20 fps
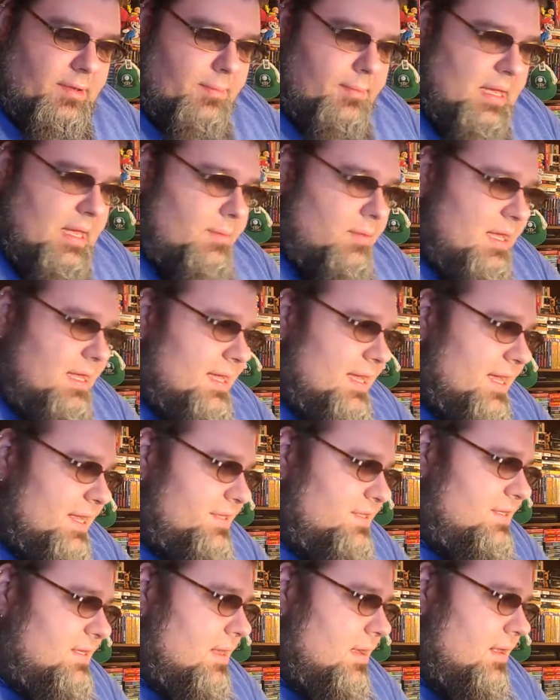to me
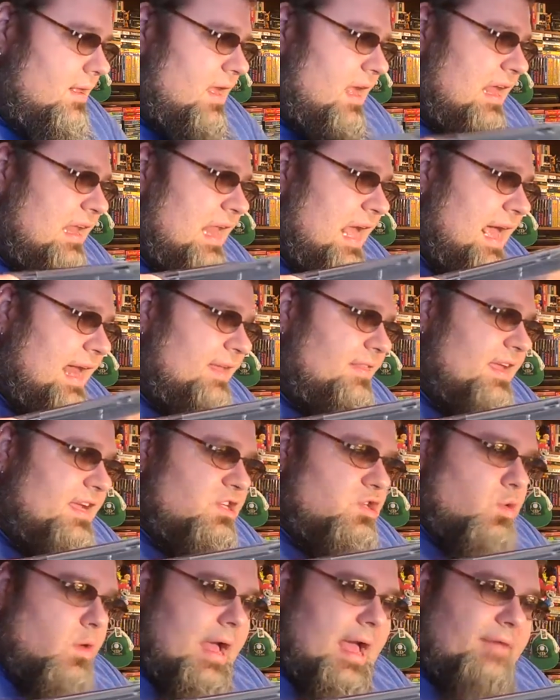because a lot of
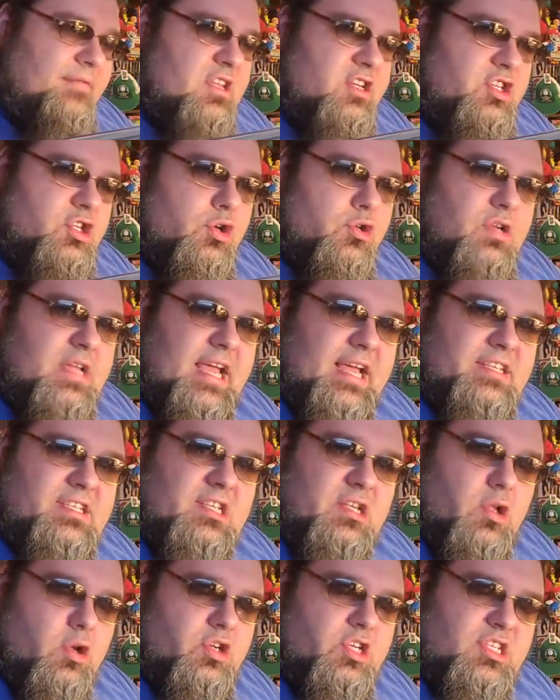these will have the 2
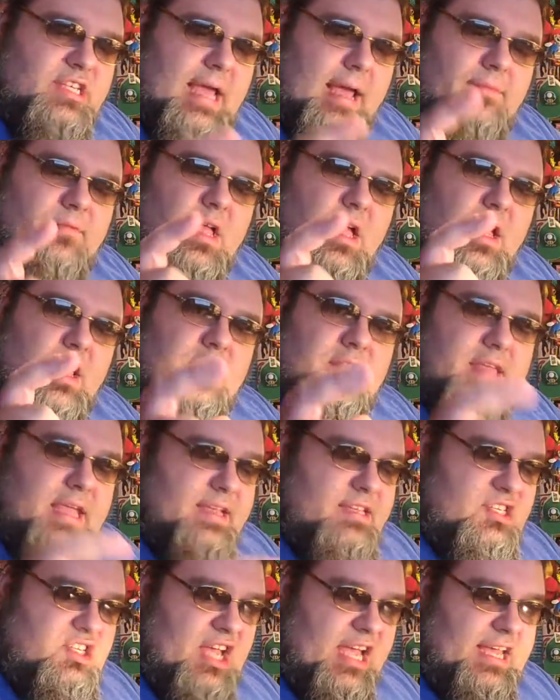discs, and they'll just have
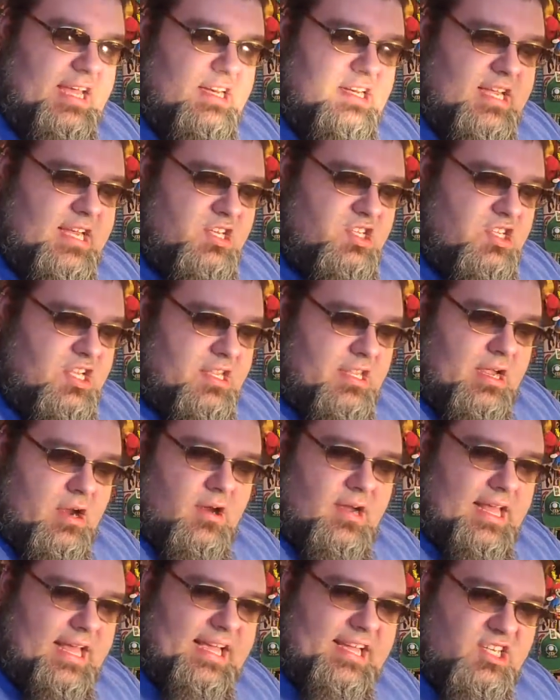the second disc in
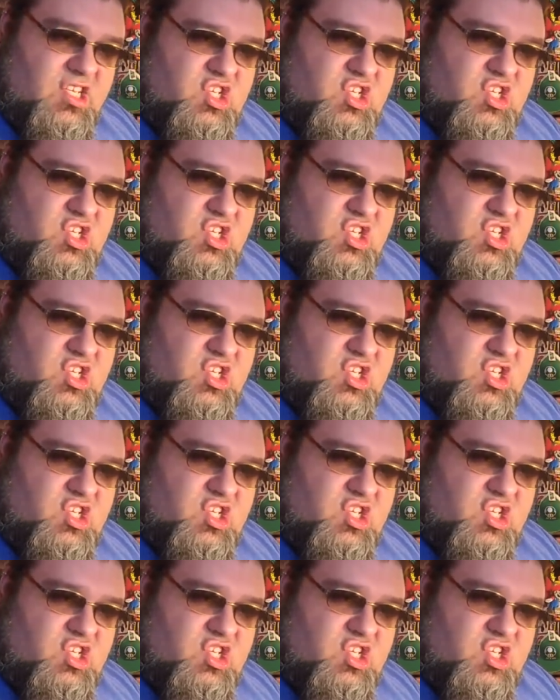there like a